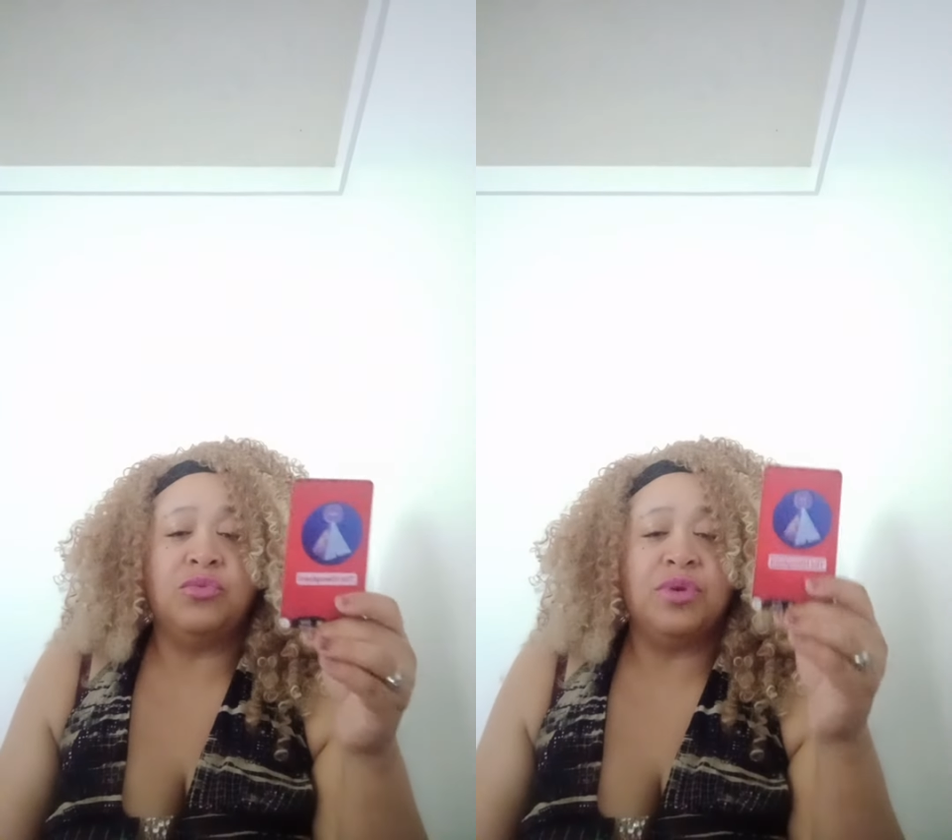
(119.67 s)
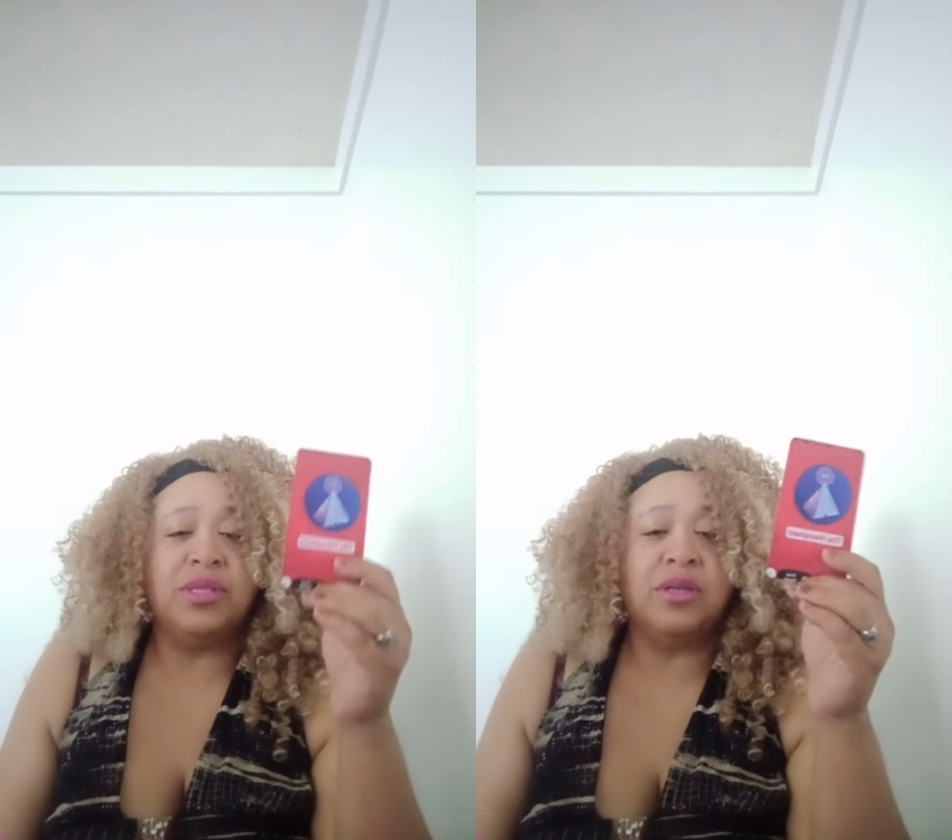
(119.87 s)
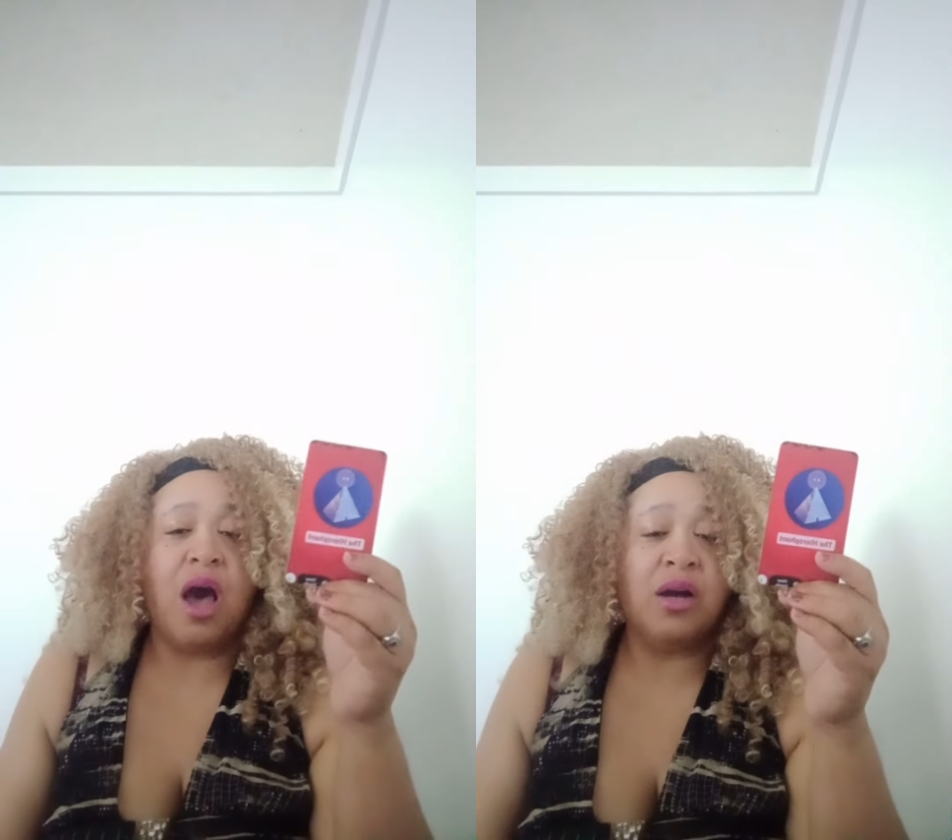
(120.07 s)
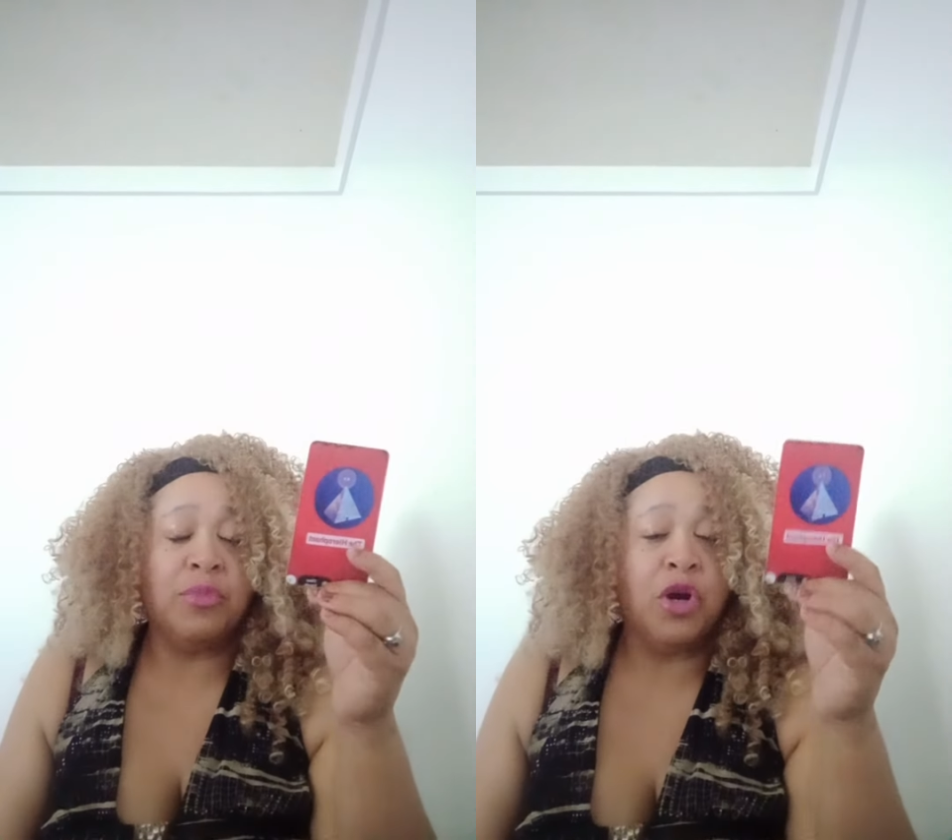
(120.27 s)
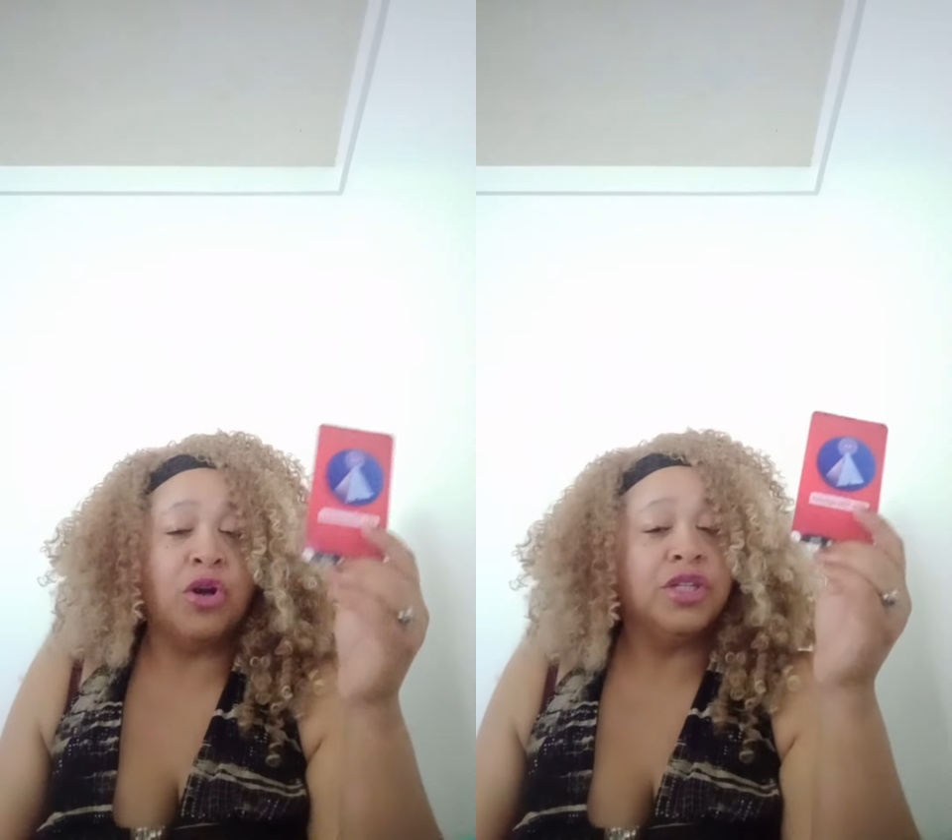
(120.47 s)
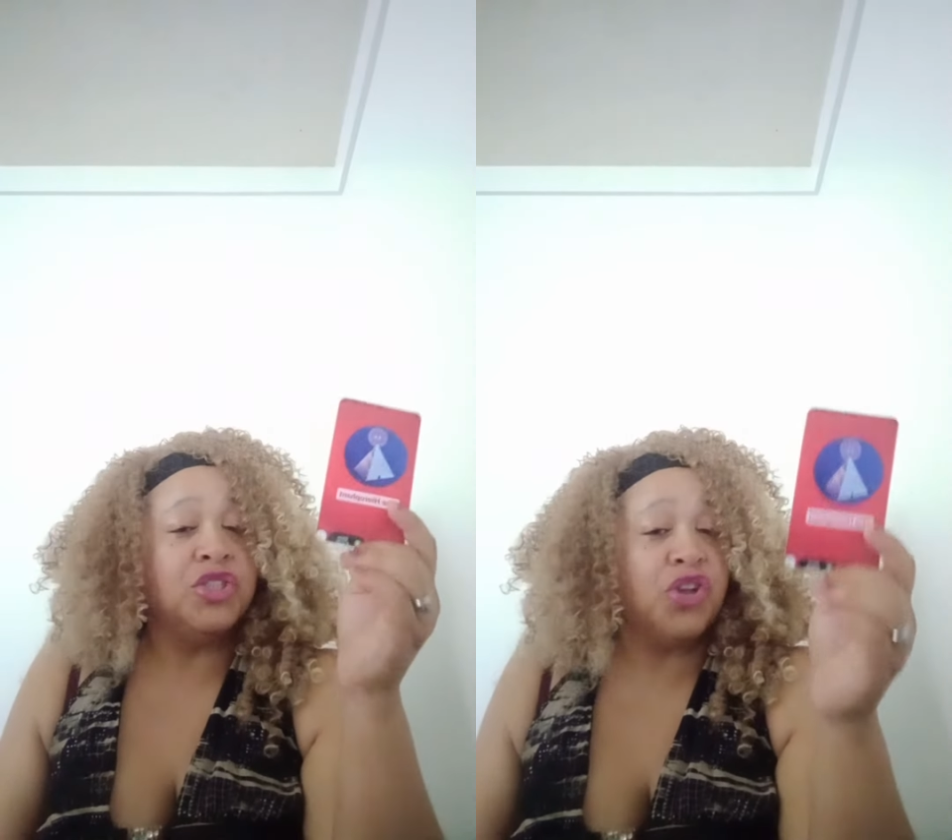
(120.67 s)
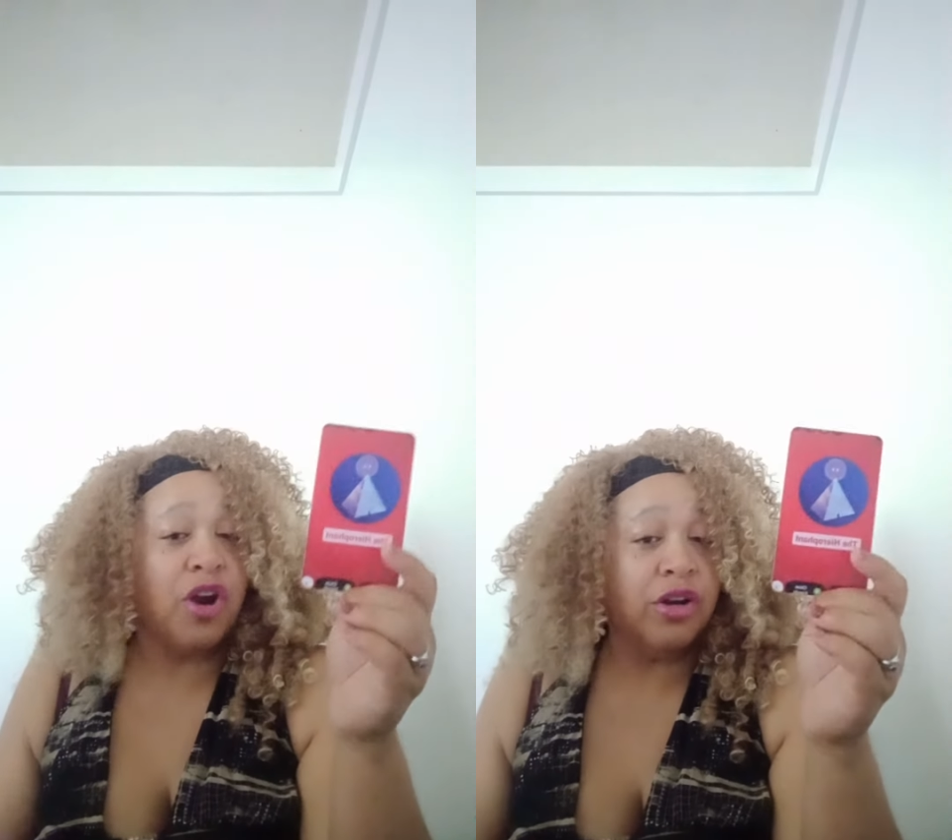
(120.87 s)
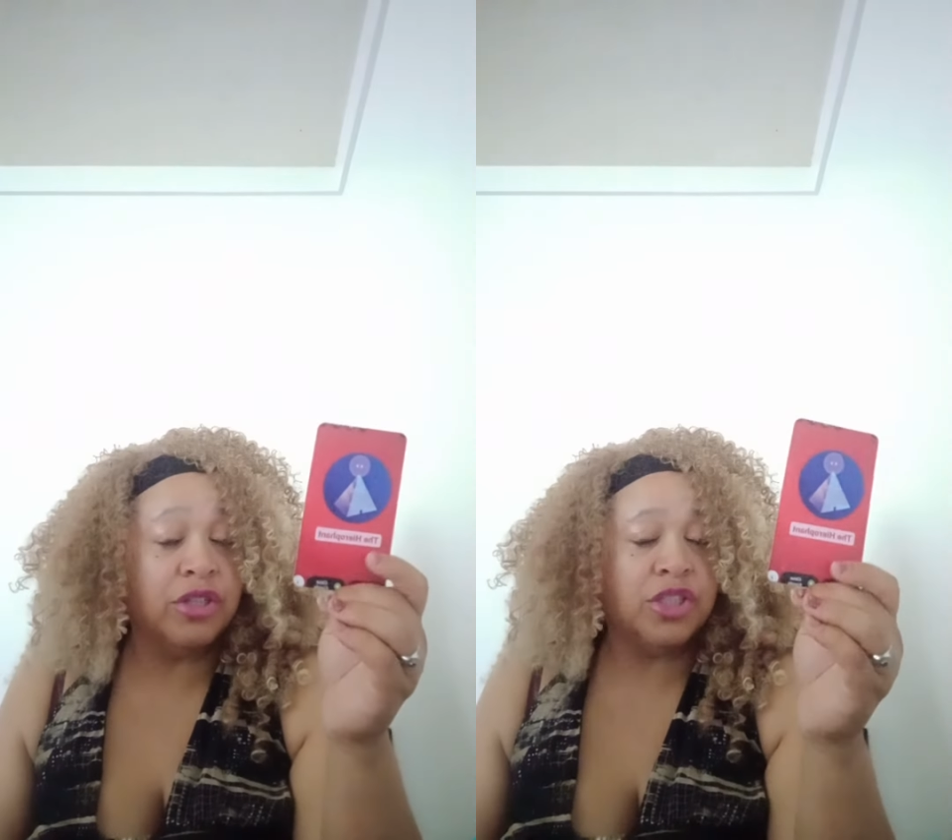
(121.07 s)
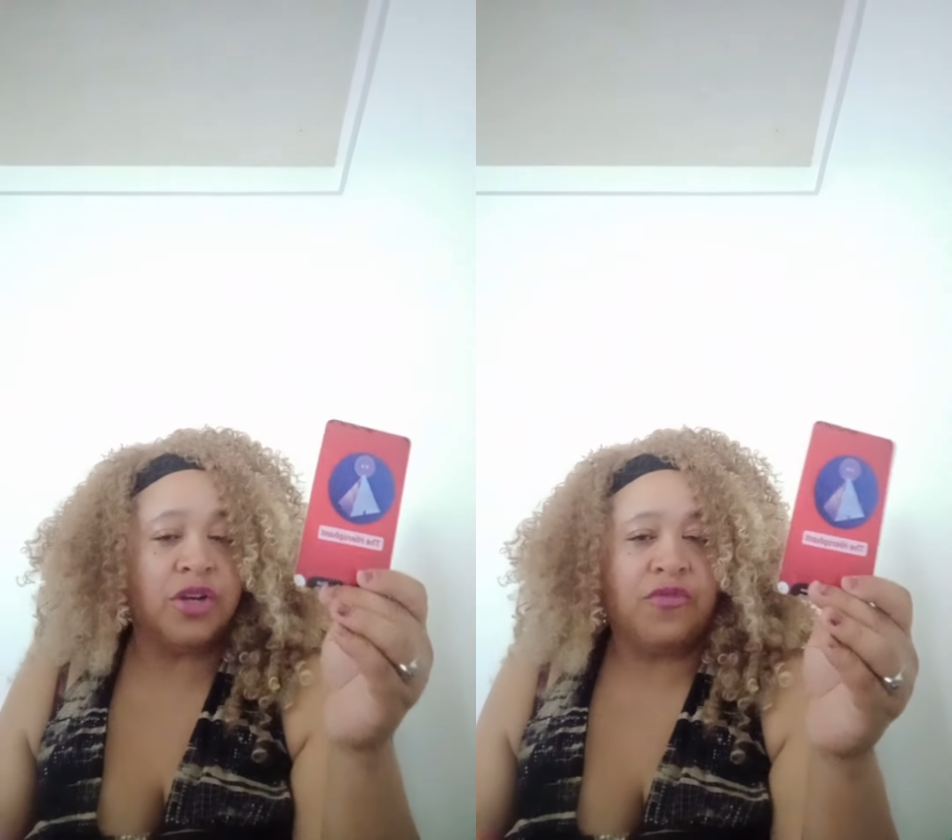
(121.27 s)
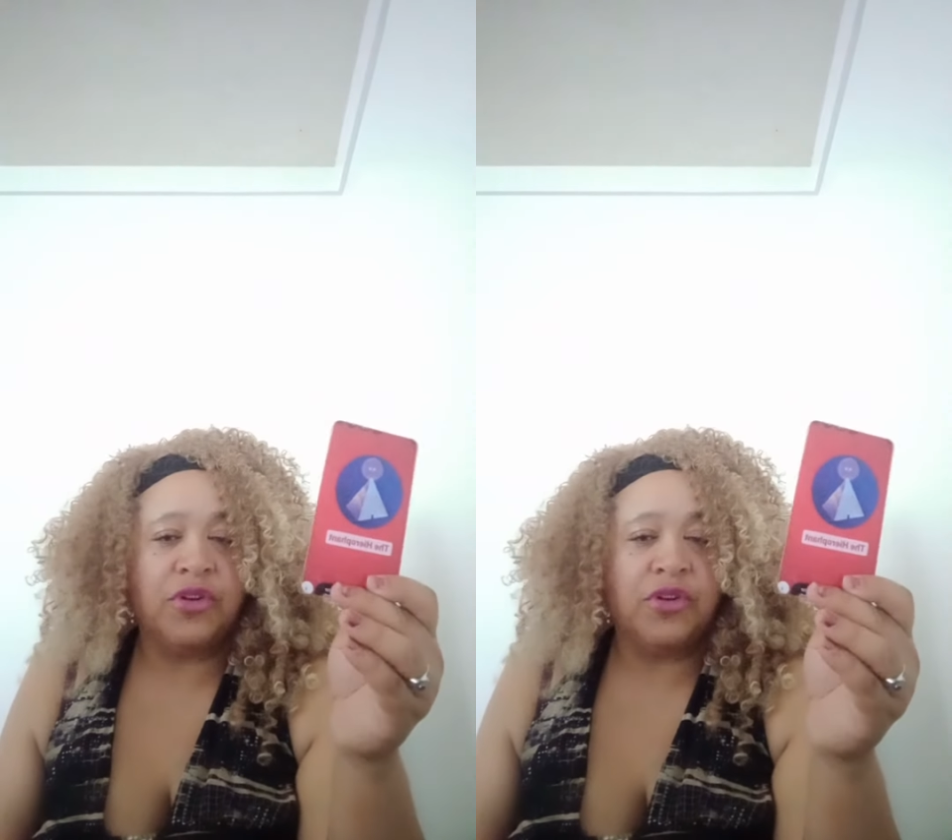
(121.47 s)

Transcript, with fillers: do with dogma or church